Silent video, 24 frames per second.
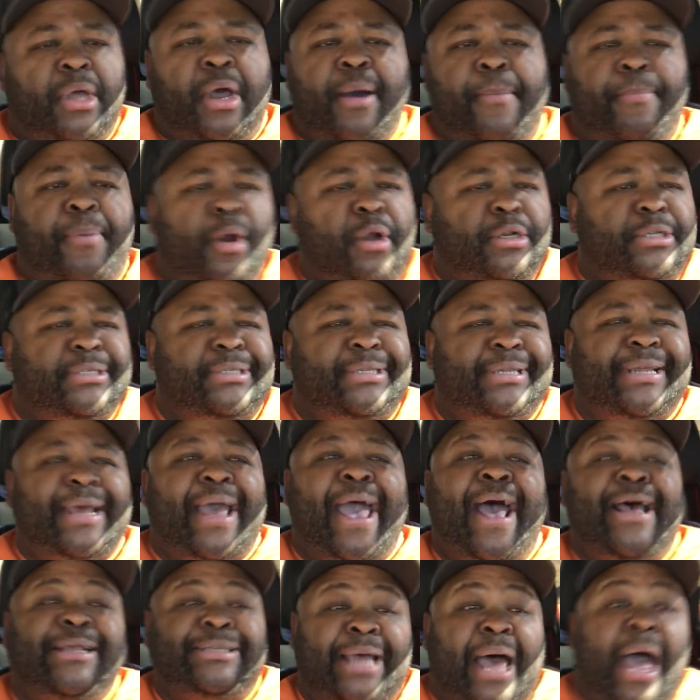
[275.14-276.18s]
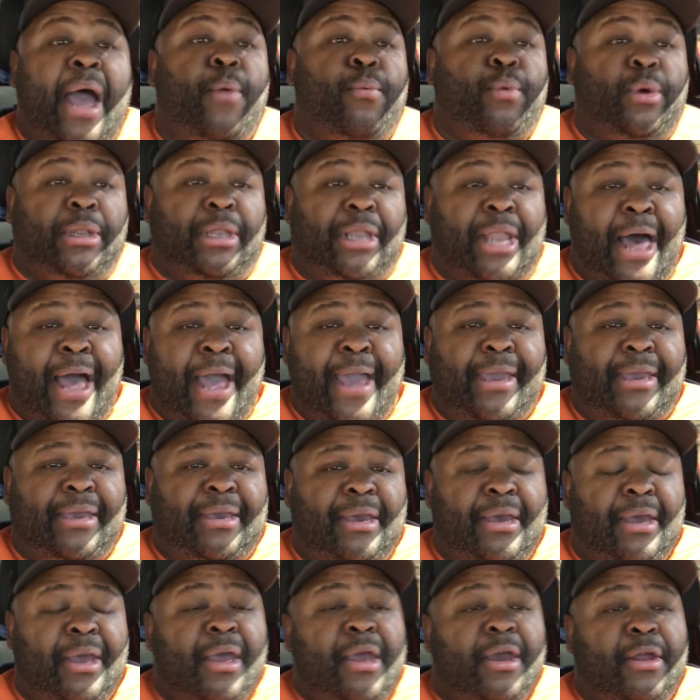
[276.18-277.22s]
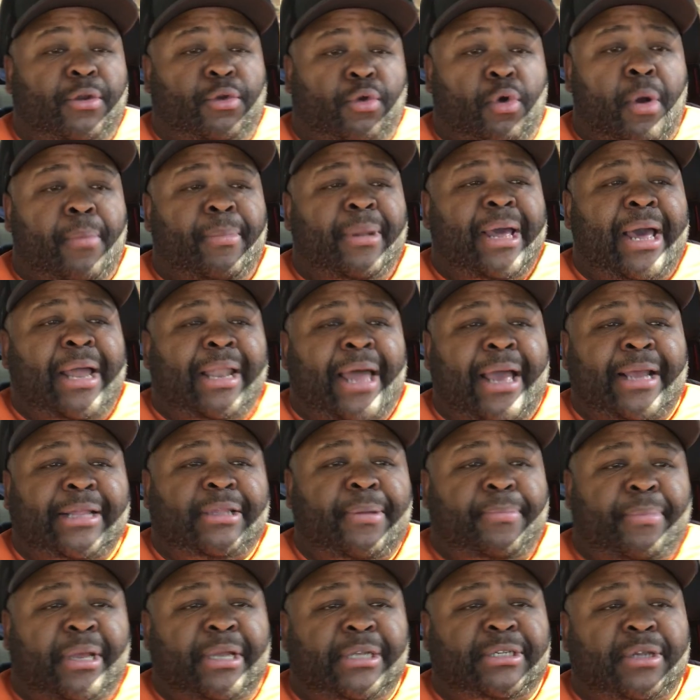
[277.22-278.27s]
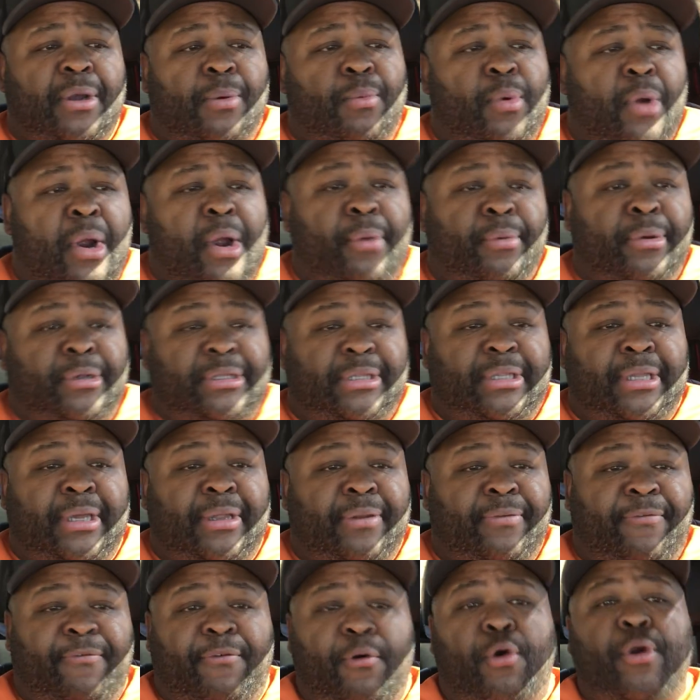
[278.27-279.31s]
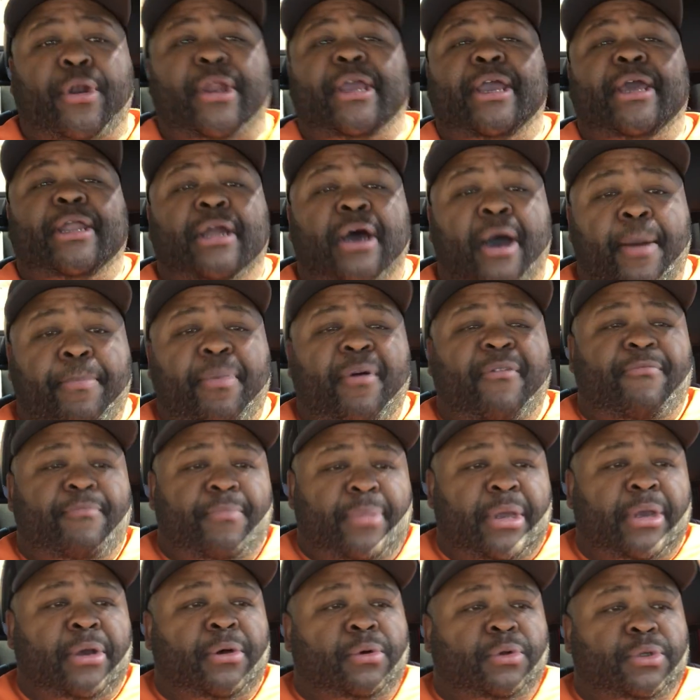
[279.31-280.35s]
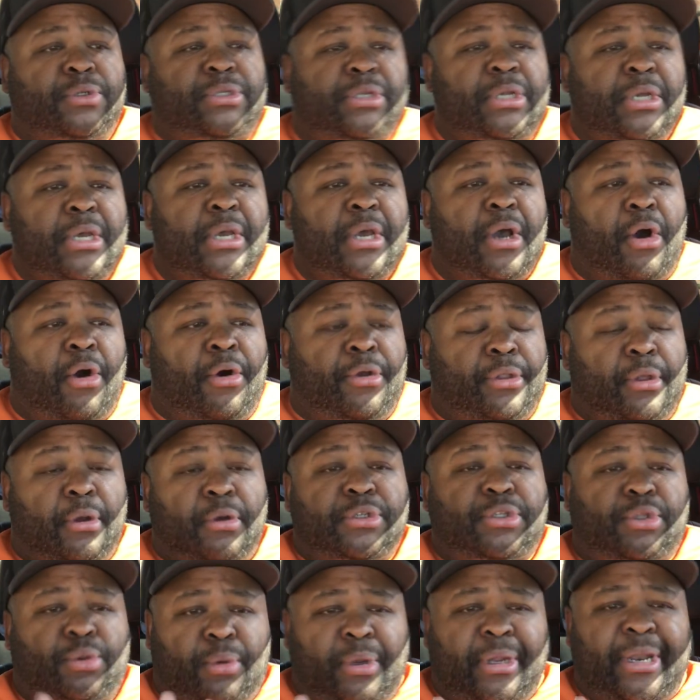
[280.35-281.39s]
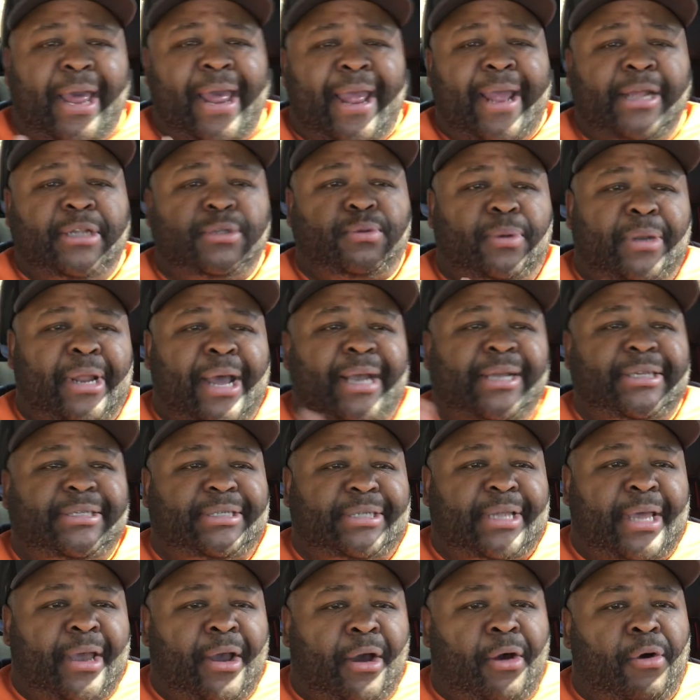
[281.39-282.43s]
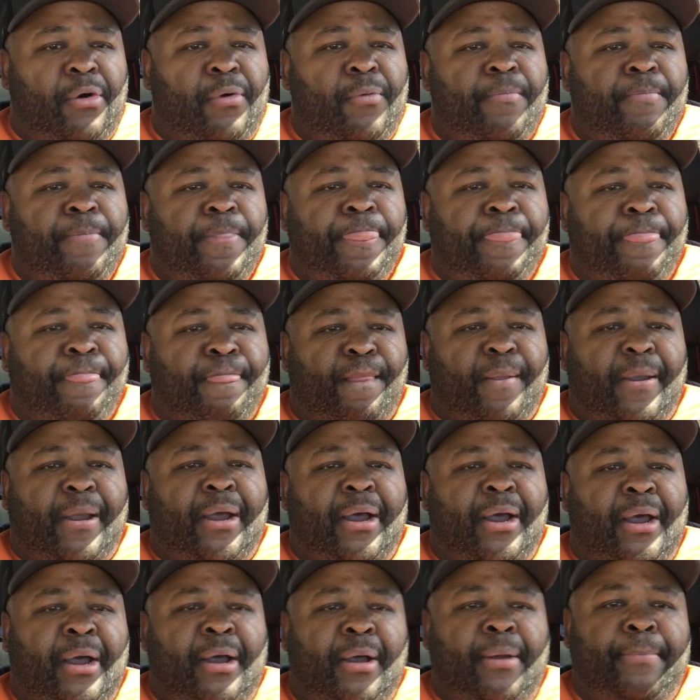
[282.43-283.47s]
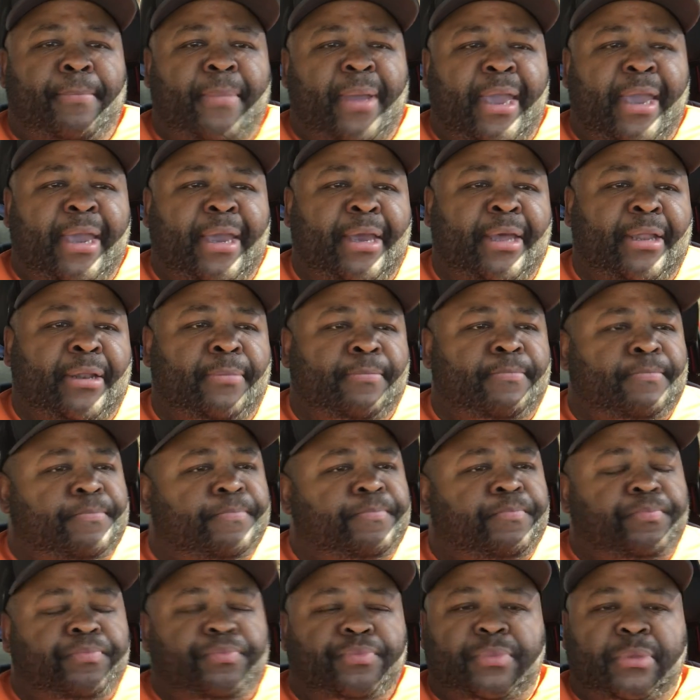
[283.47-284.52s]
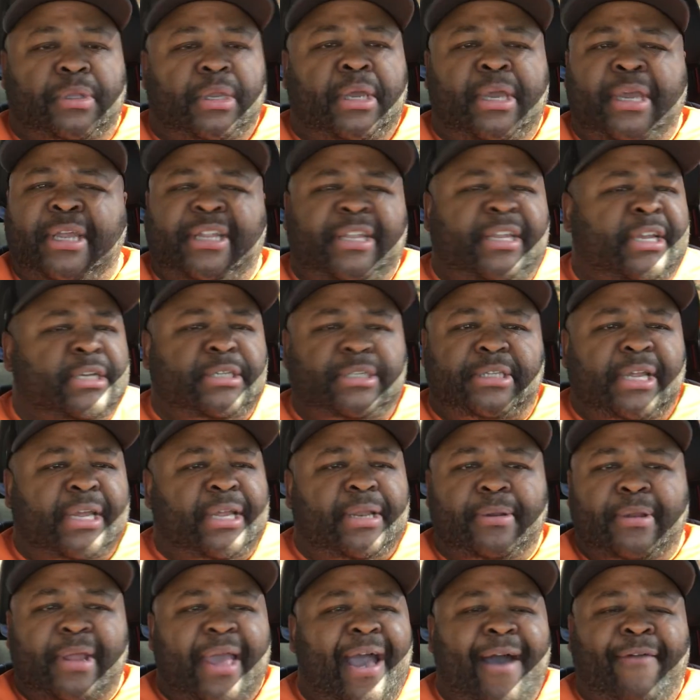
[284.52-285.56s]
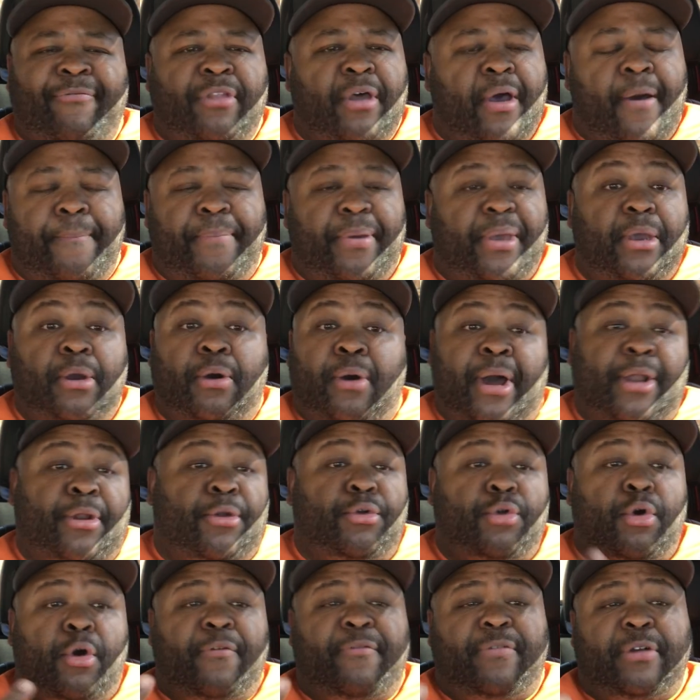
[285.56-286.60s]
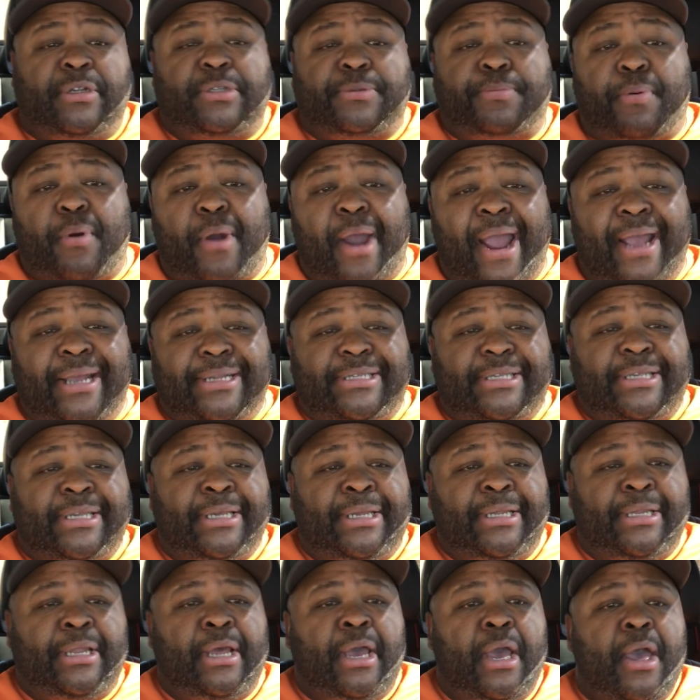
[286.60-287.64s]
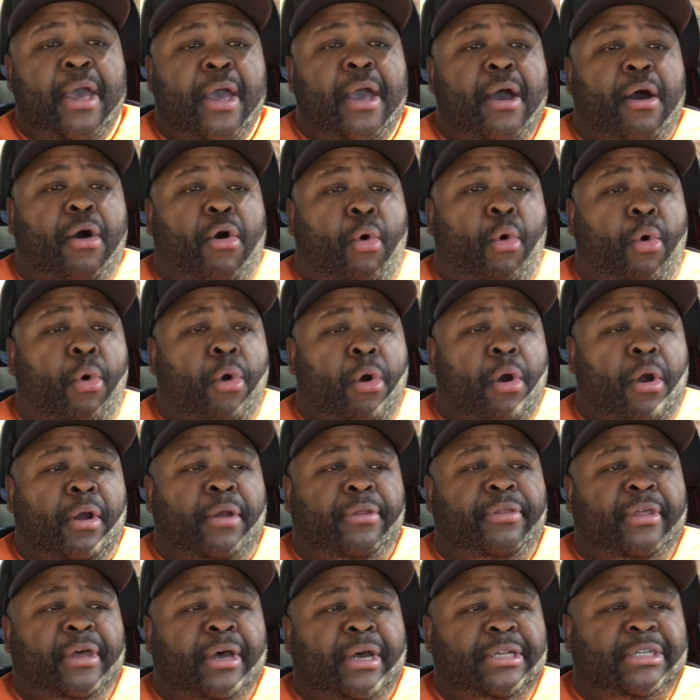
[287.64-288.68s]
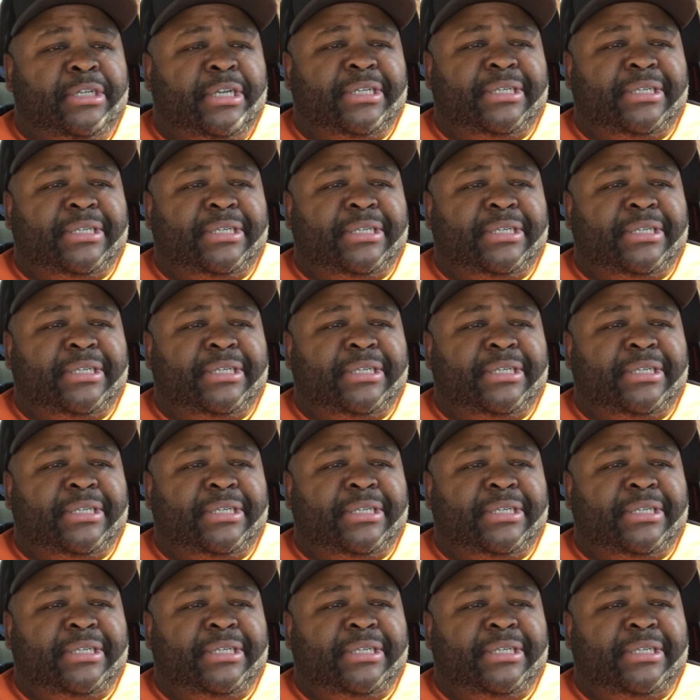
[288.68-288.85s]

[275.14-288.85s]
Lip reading: purchase it as I would like. Normally I like to be somewhere within 40 and up of meals on those 3 days when I sell. And it just didn't have the appeal. I don't know if it's pricing or the